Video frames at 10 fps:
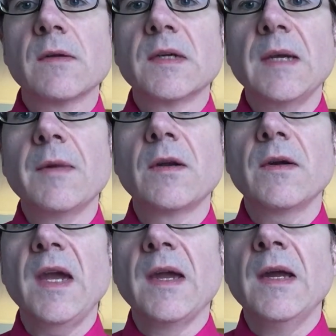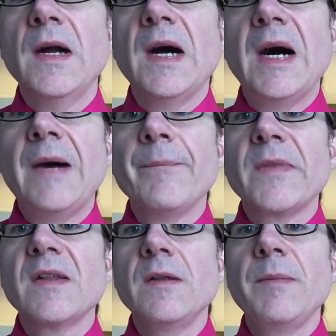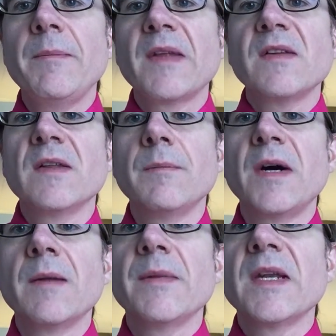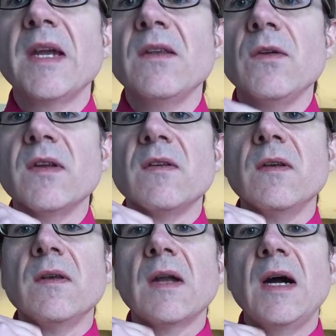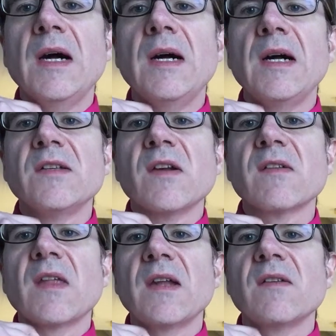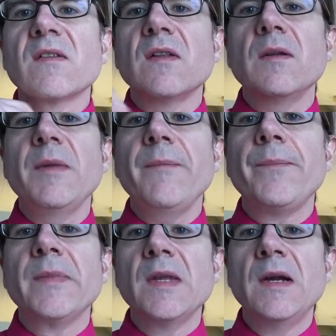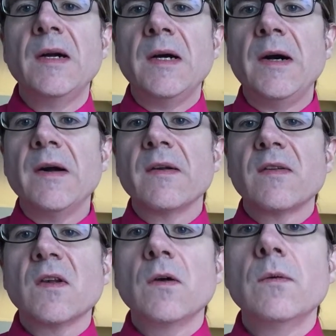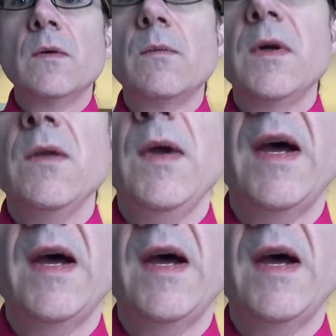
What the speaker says: one came out okay. A little bit messy on the bottom, but again, you can adjust that just a little bit. So what you